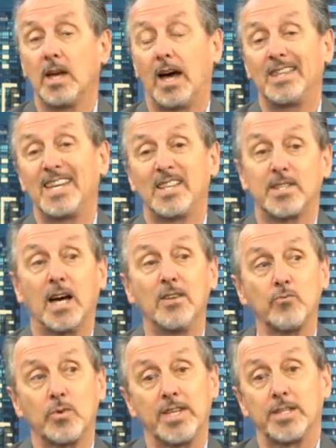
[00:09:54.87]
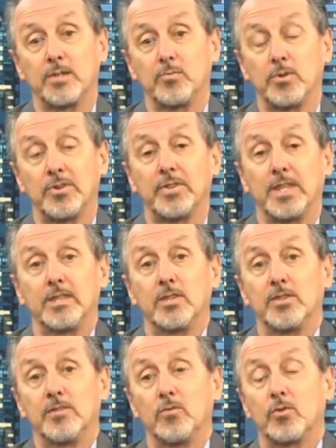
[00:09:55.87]
I think it's unreasonable to think
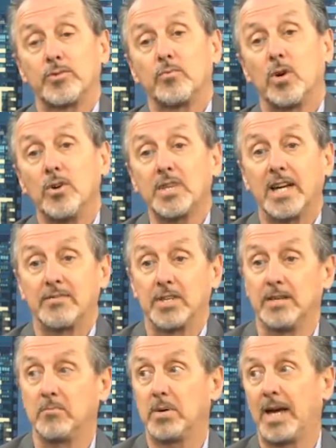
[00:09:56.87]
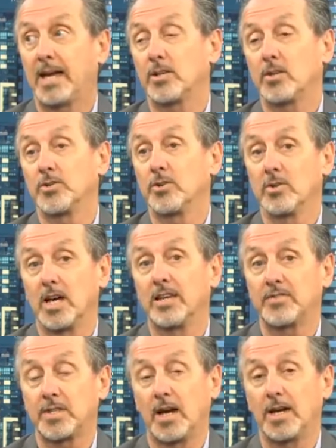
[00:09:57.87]
that divorce won't have an impact on your
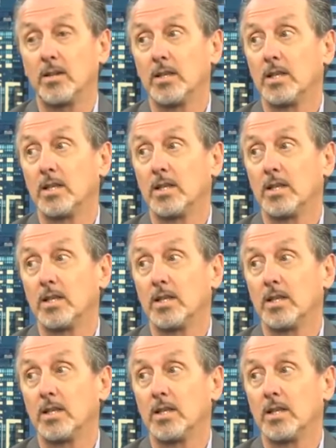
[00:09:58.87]
lifestyle.